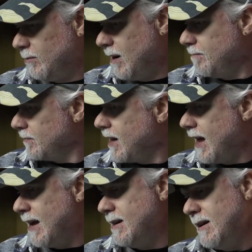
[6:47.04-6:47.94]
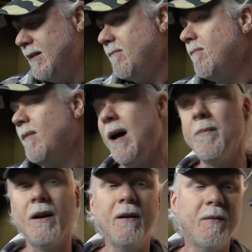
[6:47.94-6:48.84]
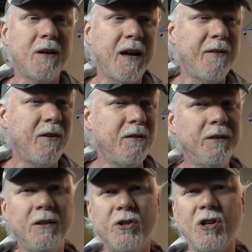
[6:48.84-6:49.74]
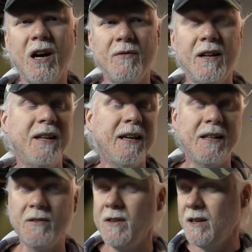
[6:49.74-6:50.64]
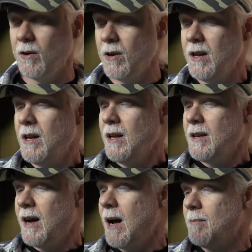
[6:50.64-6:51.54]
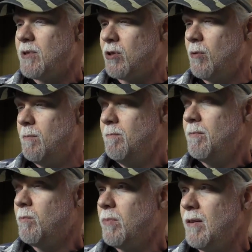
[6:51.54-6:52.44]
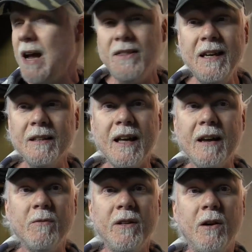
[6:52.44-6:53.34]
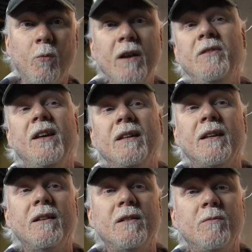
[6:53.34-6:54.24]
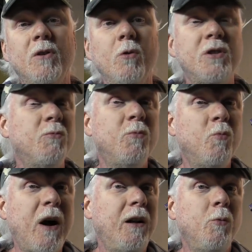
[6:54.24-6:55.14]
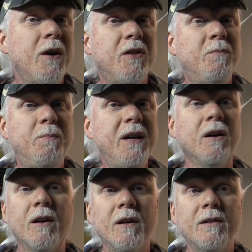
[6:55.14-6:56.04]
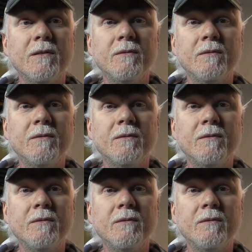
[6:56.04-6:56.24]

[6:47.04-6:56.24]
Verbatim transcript: of rum, and uh, I'm gonna I'm gonna have a little shot of it at the end of this video. Um, so I think that you know one thing that goes well with beer